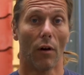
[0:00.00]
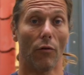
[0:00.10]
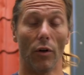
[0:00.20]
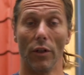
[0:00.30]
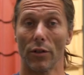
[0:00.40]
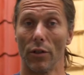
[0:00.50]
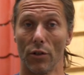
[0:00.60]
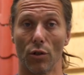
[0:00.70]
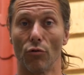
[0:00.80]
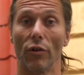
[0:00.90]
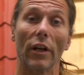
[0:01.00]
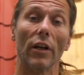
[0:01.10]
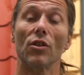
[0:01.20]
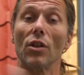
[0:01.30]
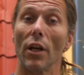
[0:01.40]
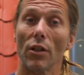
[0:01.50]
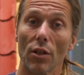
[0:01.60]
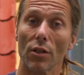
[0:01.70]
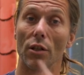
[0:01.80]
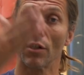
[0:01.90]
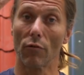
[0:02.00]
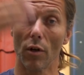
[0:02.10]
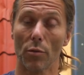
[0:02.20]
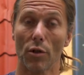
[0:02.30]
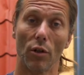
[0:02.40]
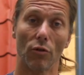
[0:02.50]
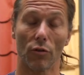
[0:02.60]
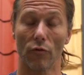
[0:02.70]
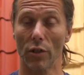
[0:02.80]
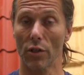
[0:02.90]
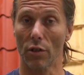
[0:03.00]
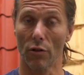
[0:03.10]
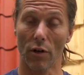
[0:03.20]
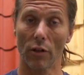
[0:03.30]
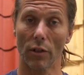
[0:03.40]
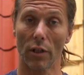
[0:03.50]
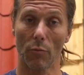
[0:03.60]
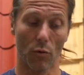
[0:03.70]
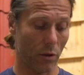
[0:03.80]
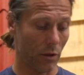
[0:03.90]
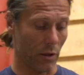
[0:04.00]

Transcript: for instance, your rigging changes and your ropes don't reach the ground anymore,